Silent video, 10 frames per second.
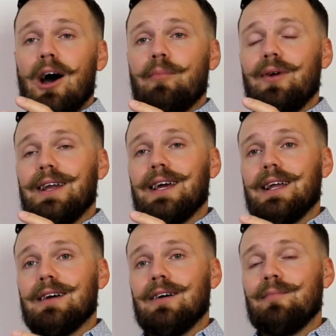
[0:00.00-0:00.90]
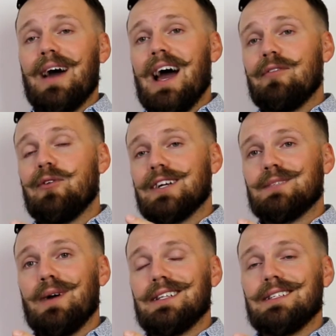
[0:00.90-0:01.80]
operating income after
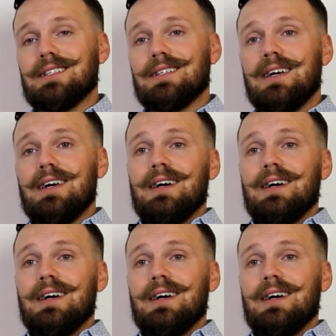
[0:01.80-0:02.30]
expenses.